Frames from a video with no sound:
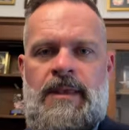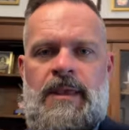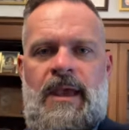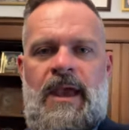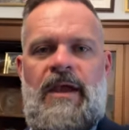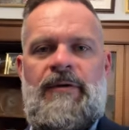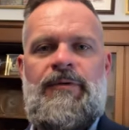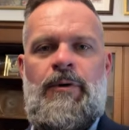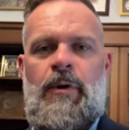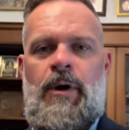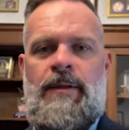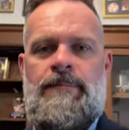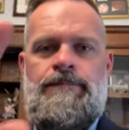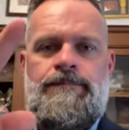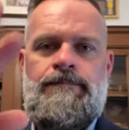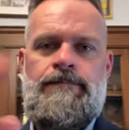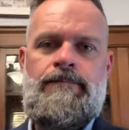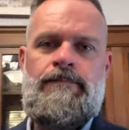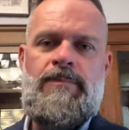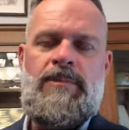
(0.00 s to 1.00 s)
Hey everyone,
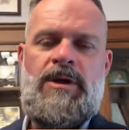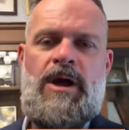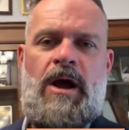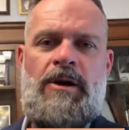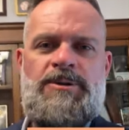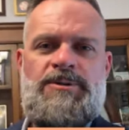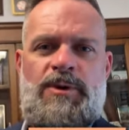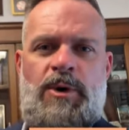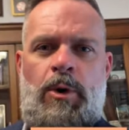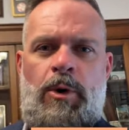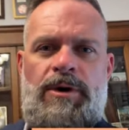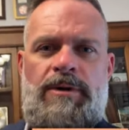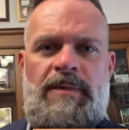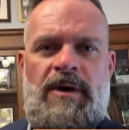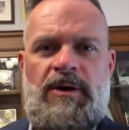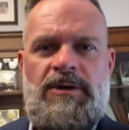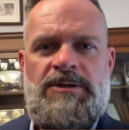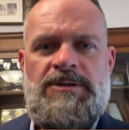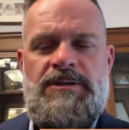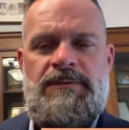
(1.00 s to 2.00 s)
Congressman Cory
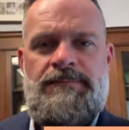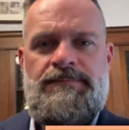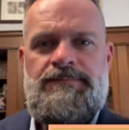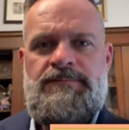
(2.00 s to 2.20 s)
Mills,